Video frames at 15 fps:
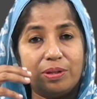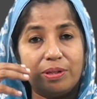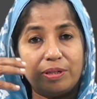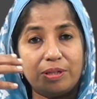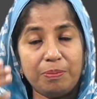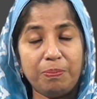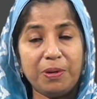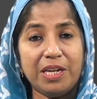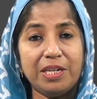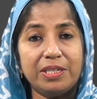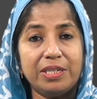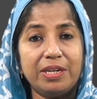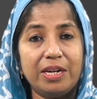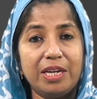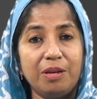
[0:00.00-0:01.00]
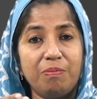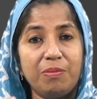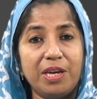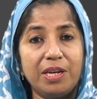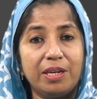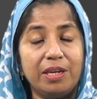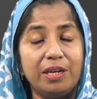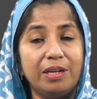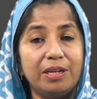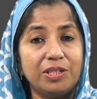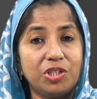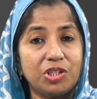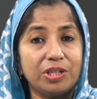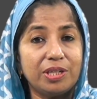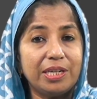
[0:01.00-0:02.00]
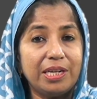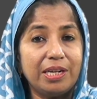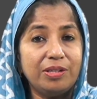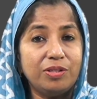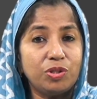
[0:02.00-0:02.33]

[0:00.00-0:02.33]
repeatedly making a child